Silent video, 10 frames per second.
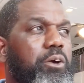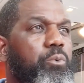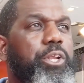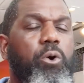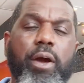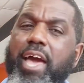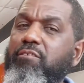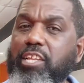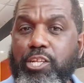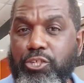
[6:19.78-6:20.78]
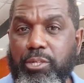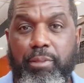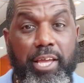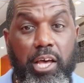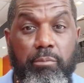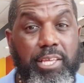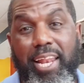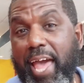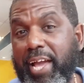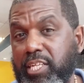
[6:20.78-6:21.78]
we don't have leadership that comes
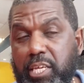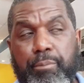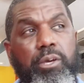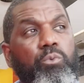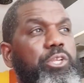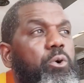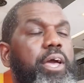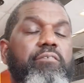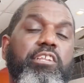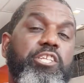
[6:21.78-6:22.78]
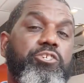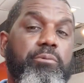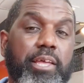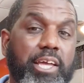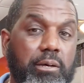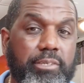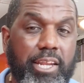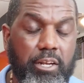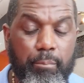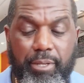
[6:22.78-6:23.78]
out of academia and we don't have leadership that comes
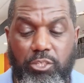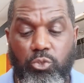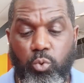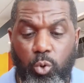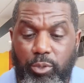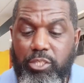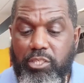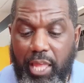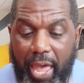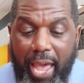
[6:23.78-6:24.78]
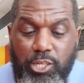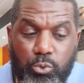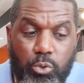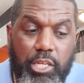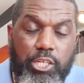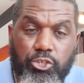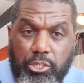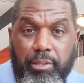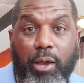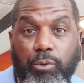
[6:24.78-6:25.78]
out of the business world which is the actual
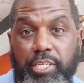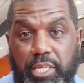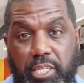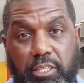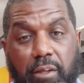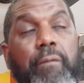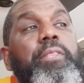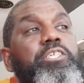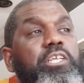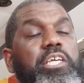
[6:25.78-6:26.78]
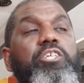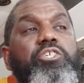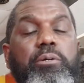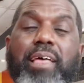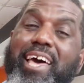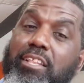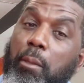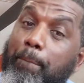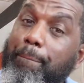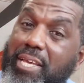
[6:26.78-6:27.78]
leadership that we need is the leadership out of
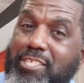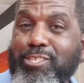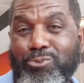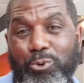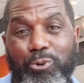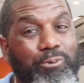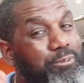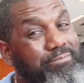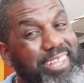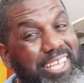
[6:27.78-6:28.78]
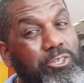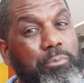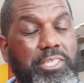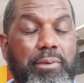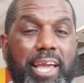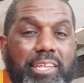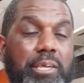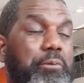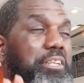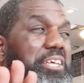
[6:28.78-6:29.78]
the business world not so much of
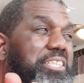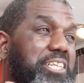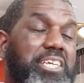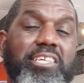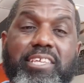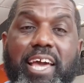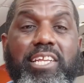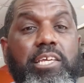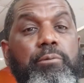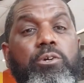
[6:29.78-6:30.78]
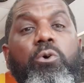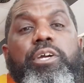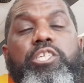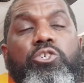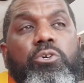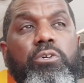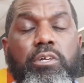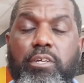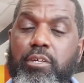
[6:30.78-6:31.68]
academia nothing against academia go get your